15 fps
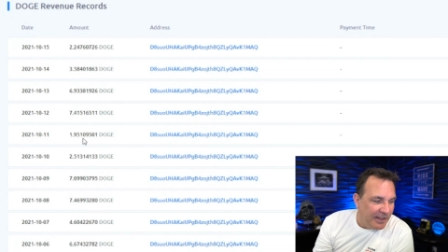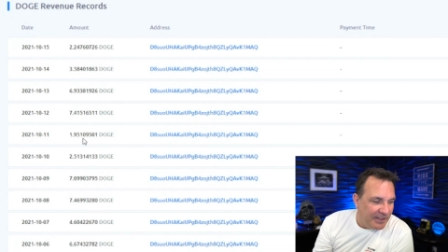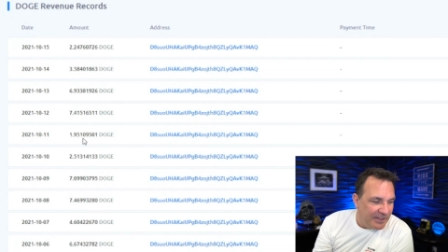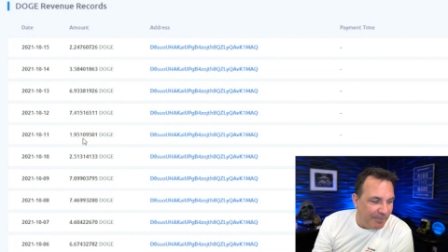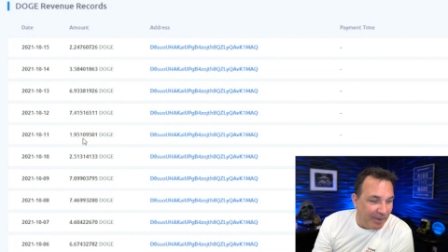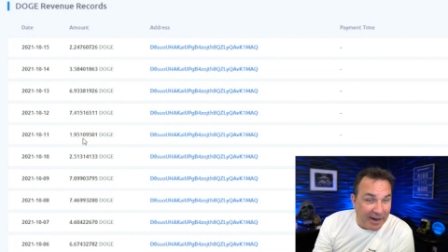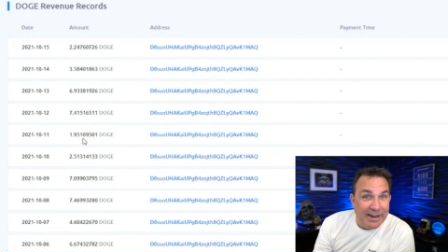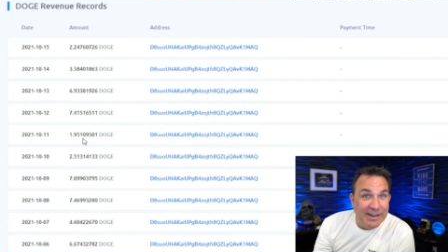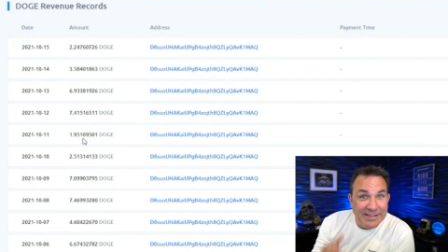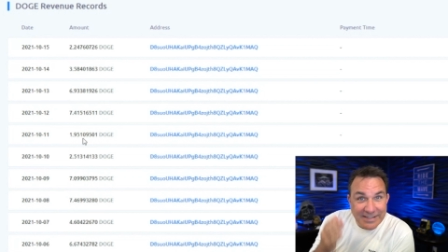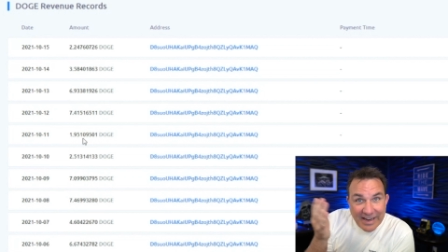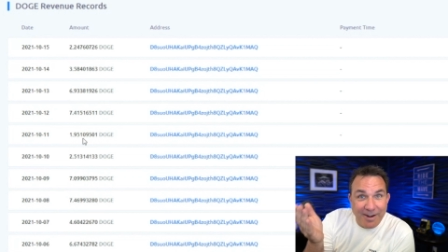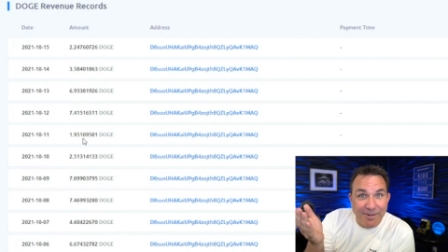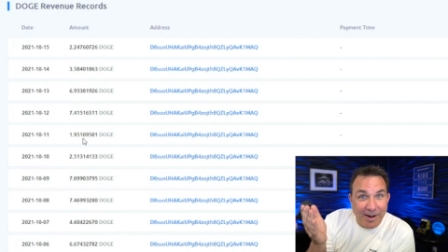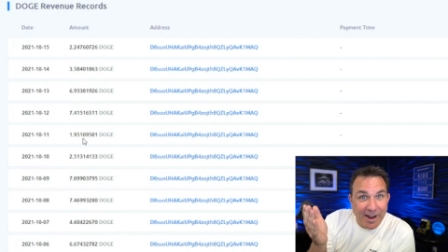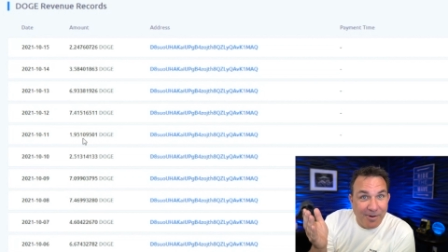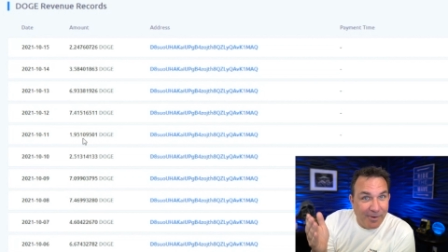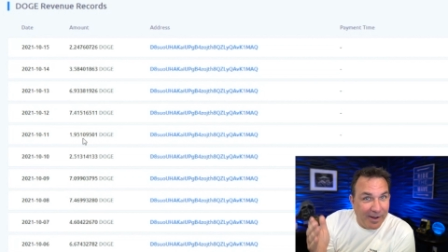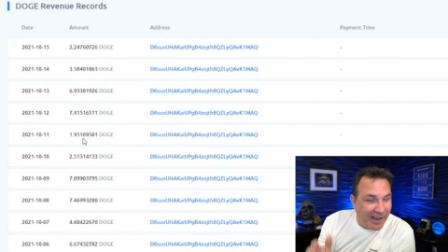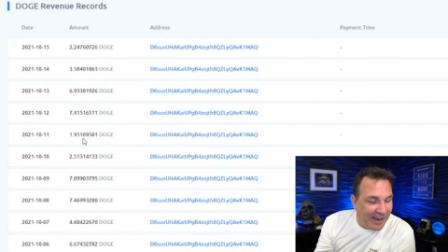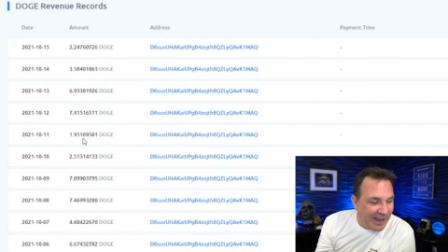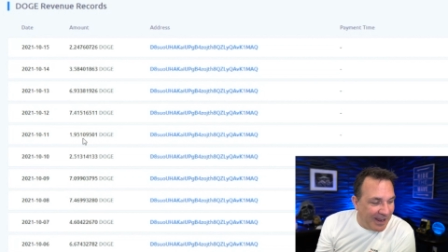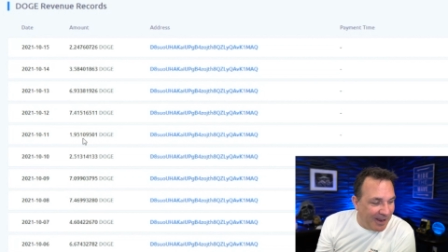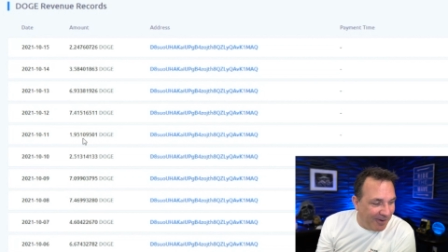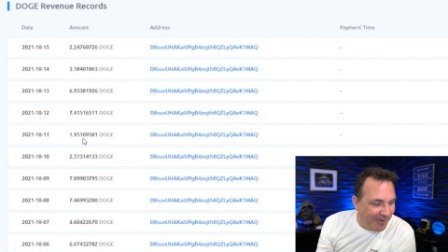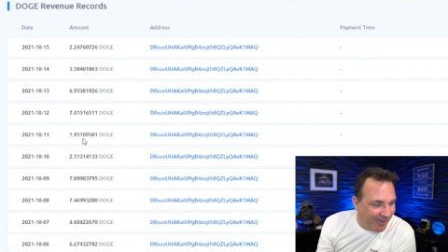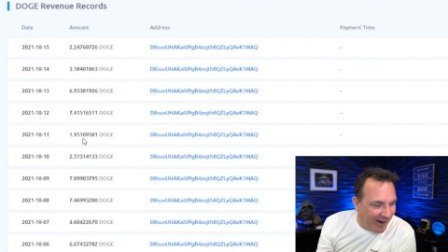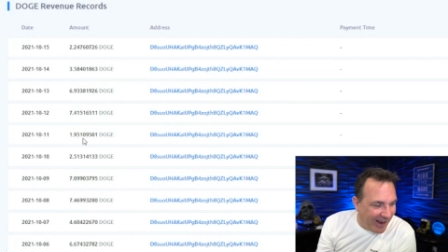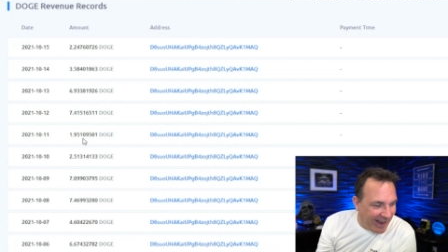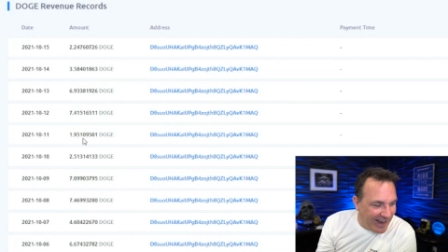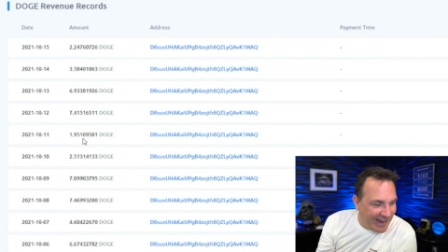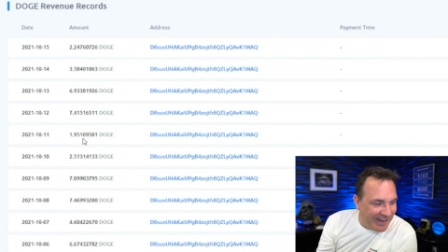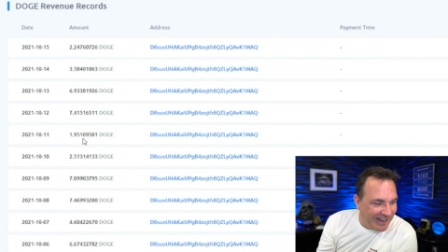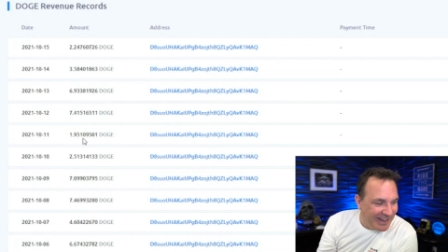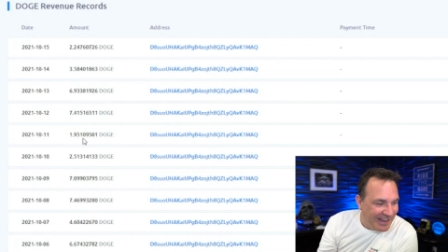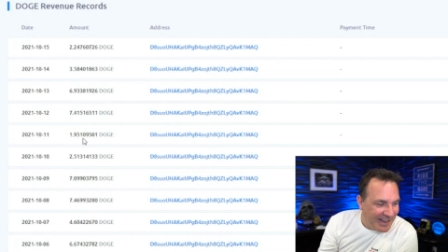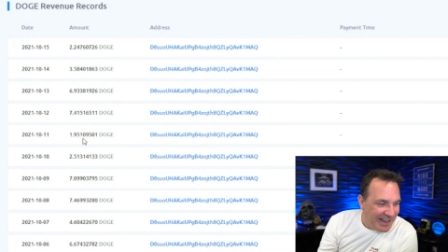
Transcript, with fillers: So, but I didn't see it right away, right?